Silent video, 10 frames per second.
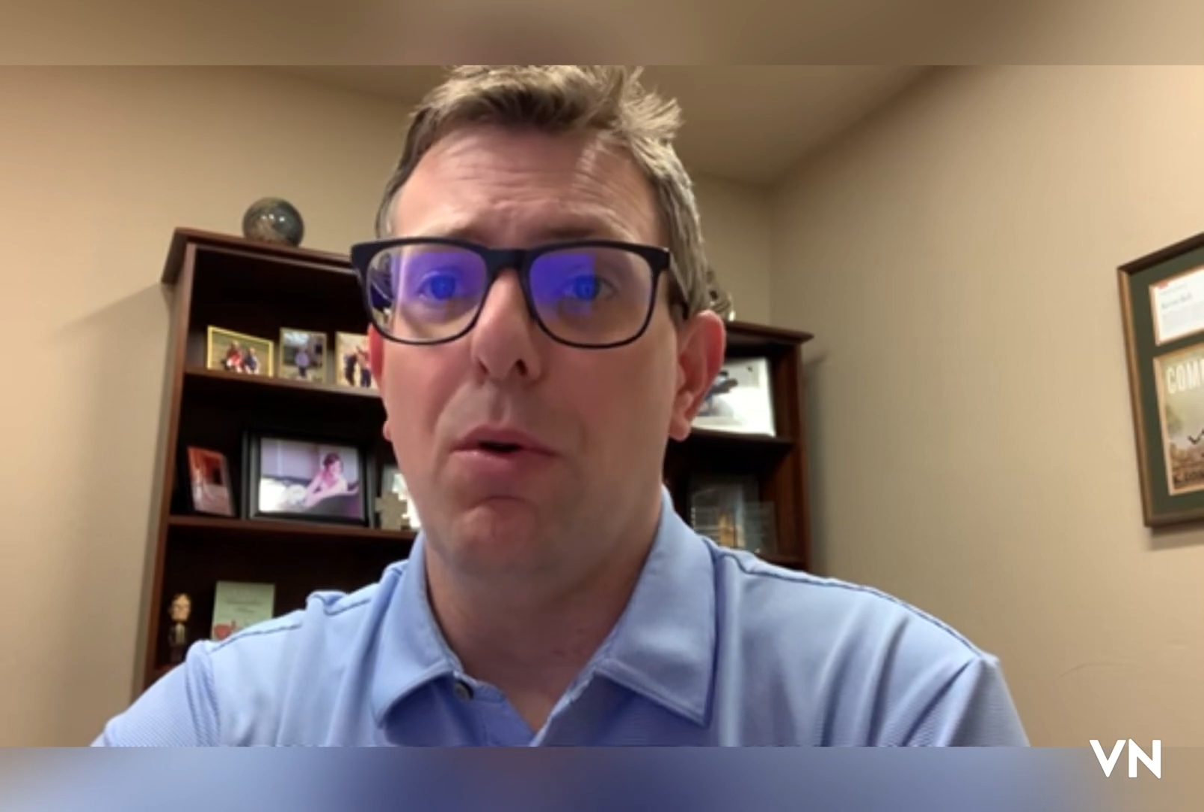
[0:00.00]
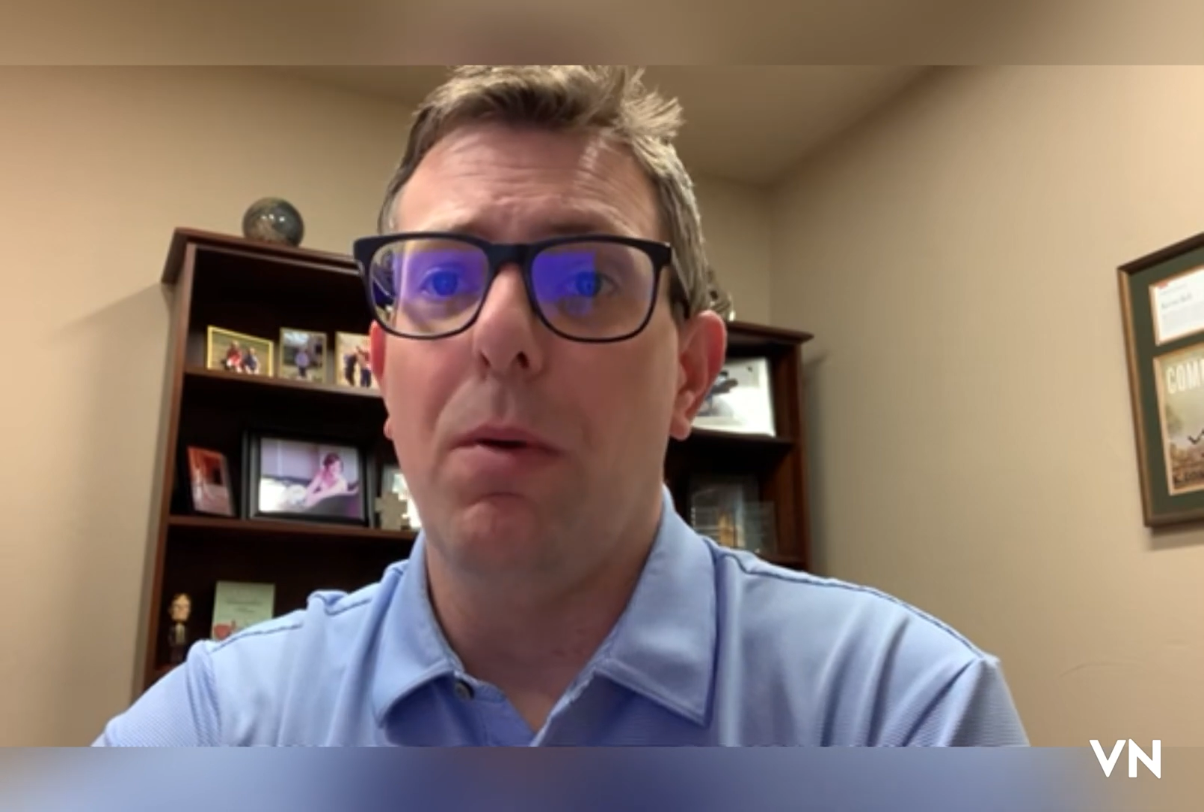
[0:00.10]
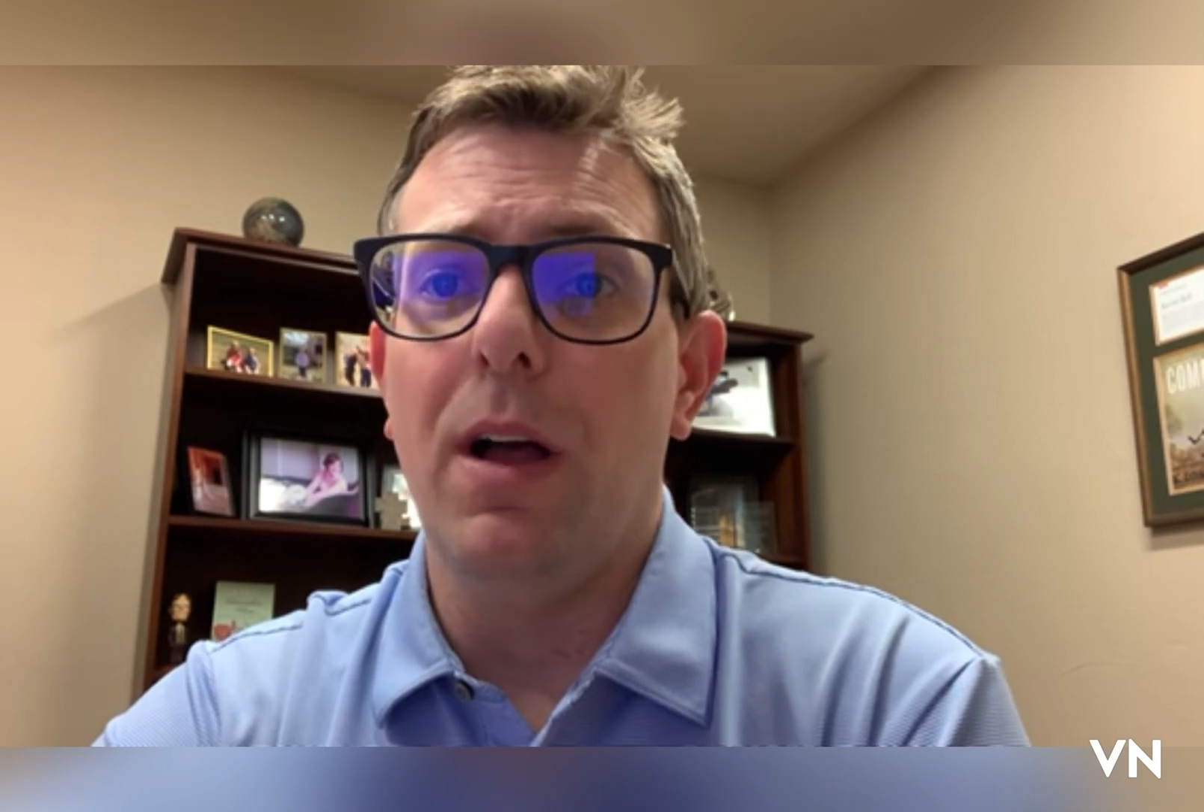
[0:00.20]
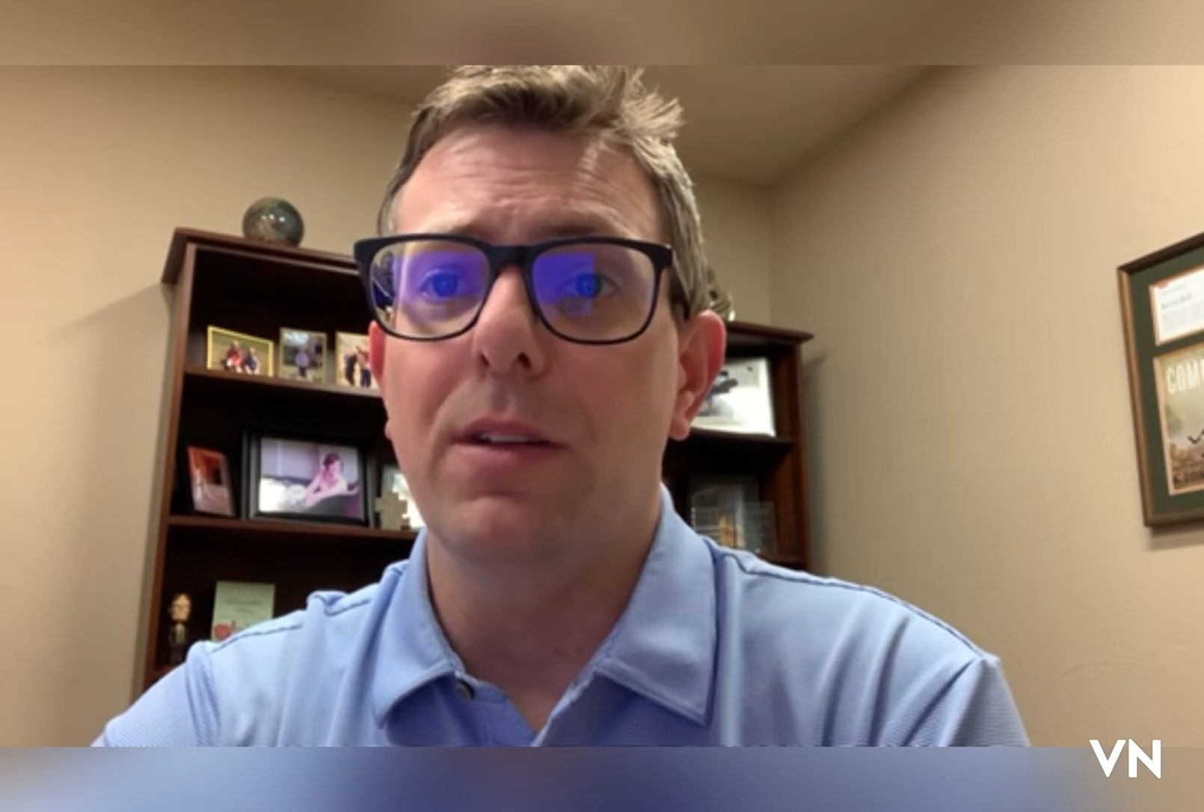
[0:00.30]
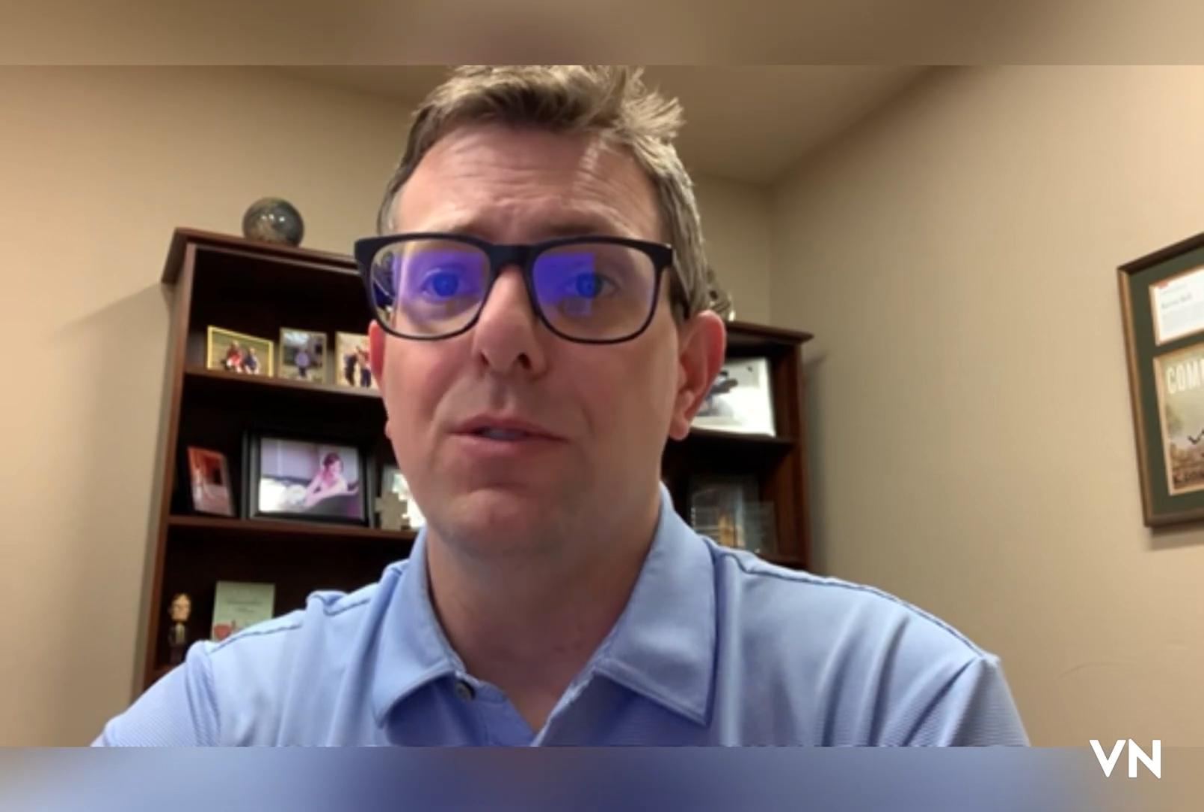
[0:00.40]

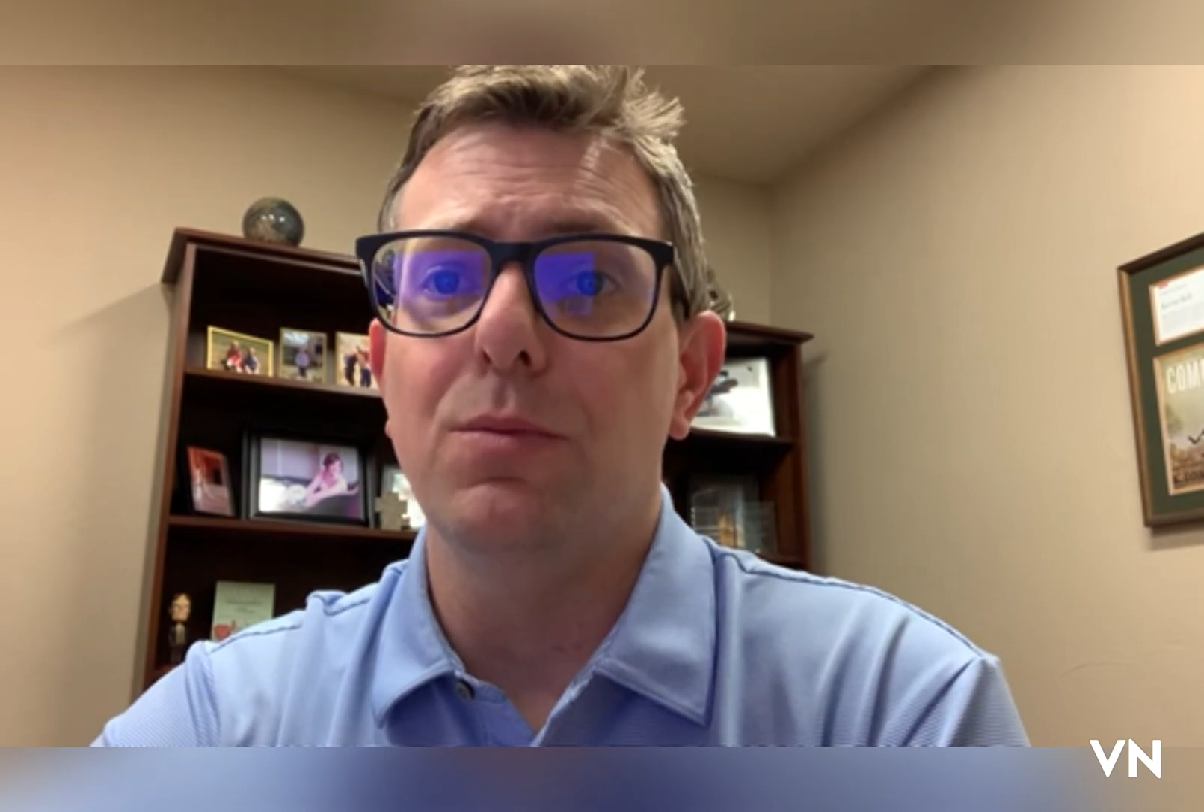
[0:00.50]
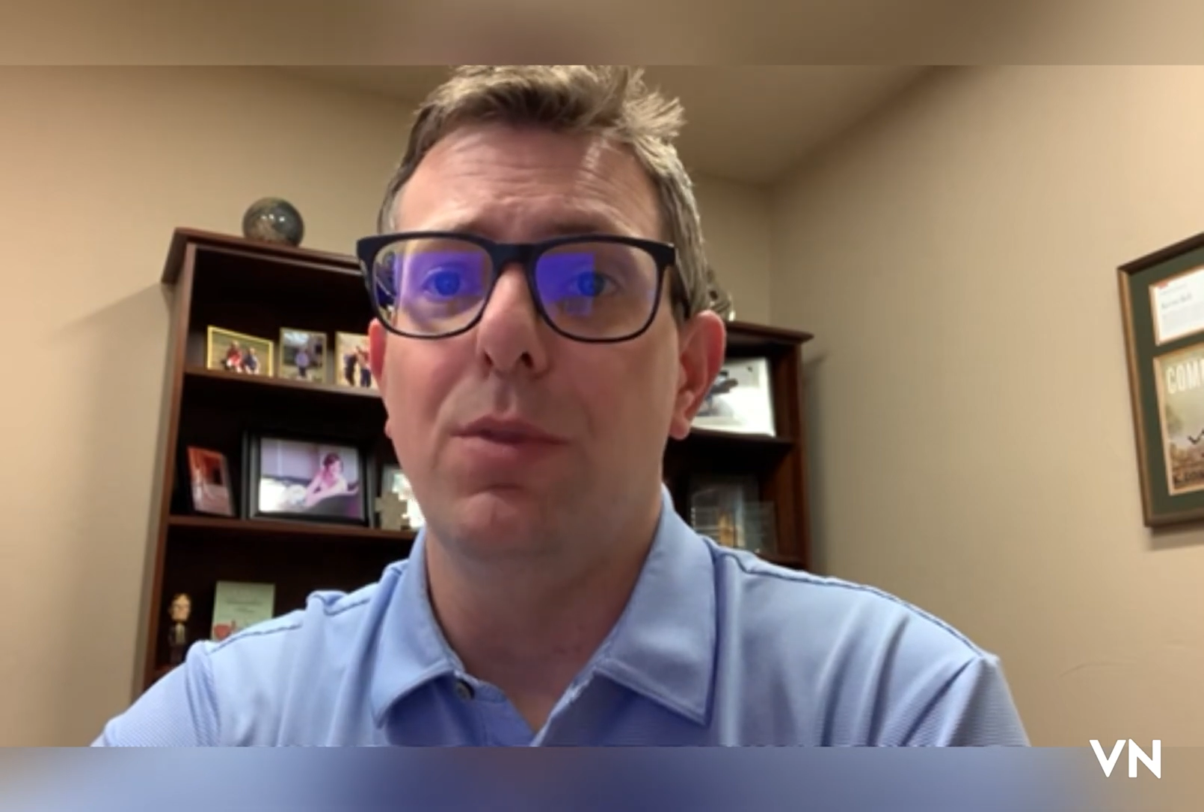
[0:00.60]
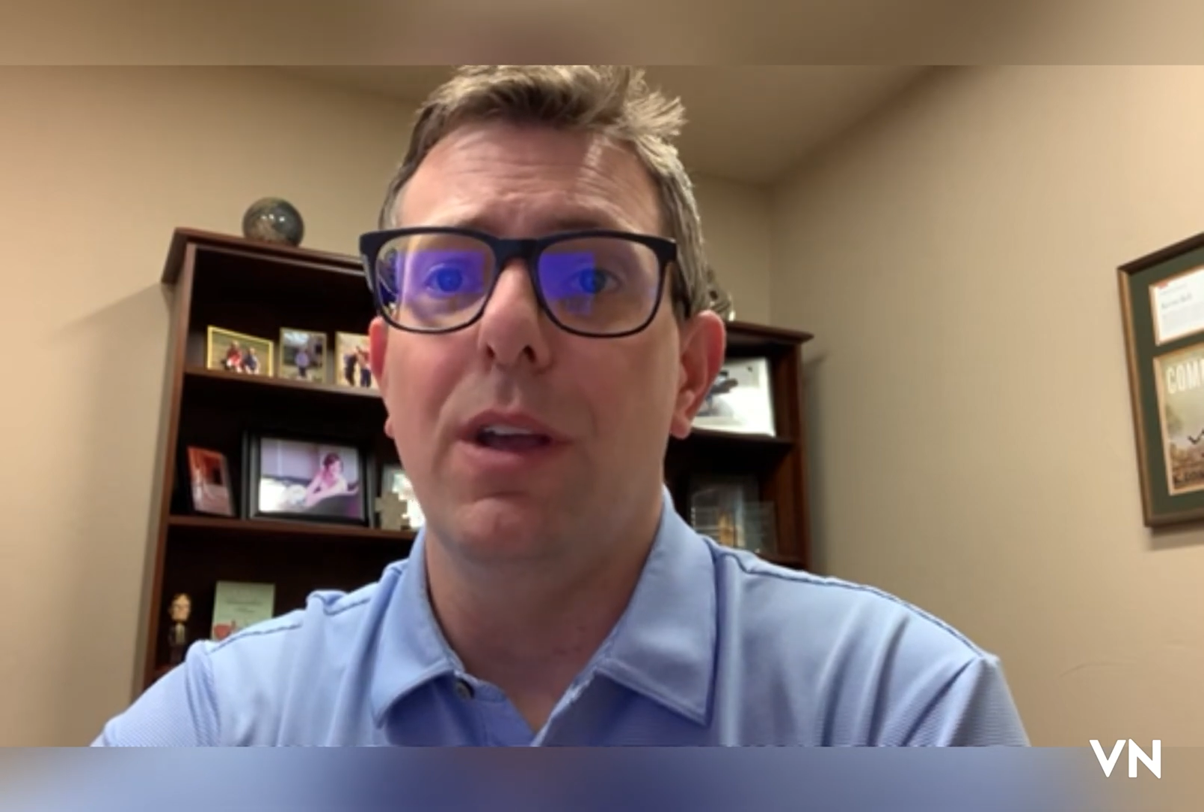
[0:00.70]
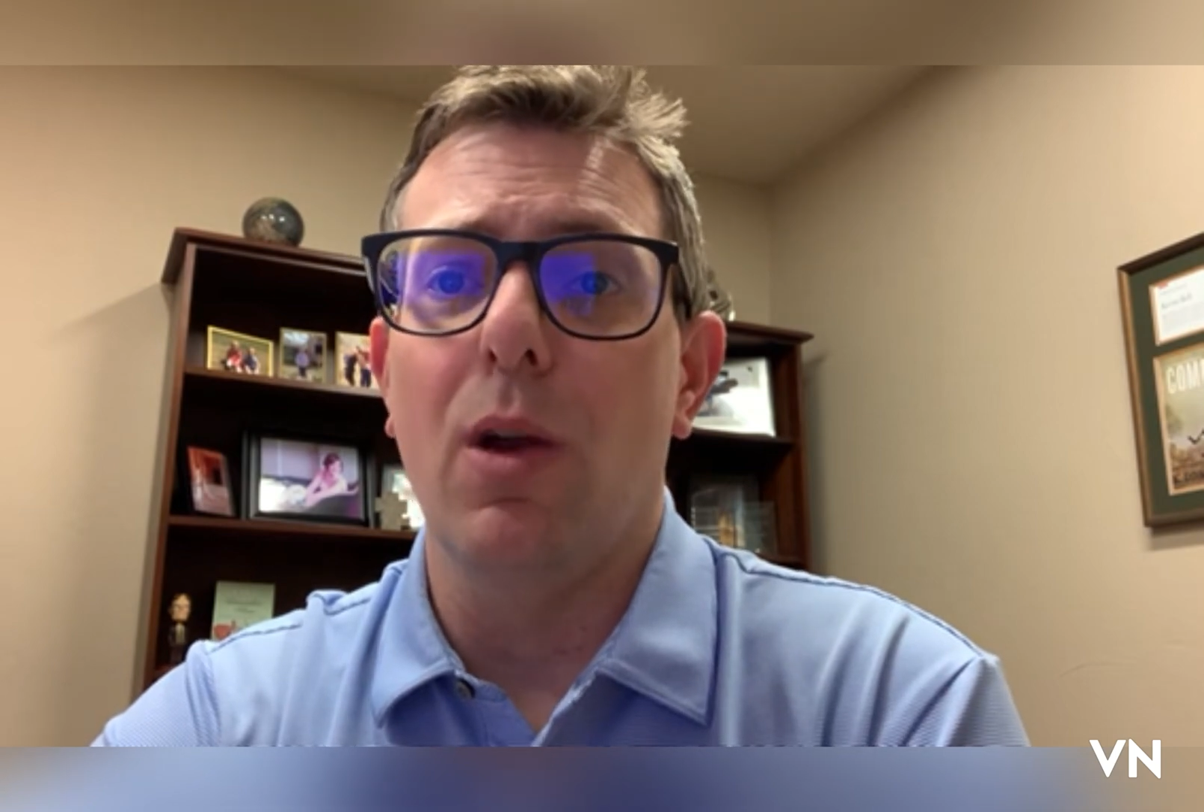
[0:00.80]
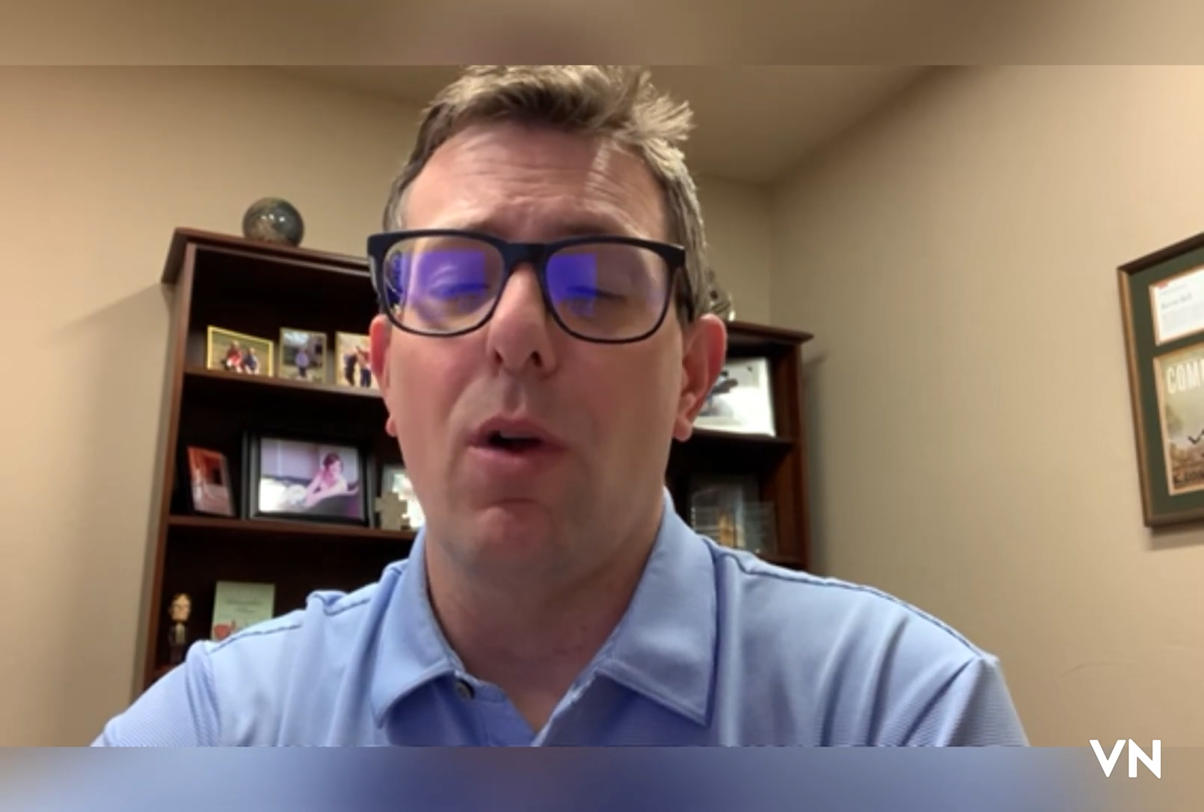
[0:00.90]
bonds being a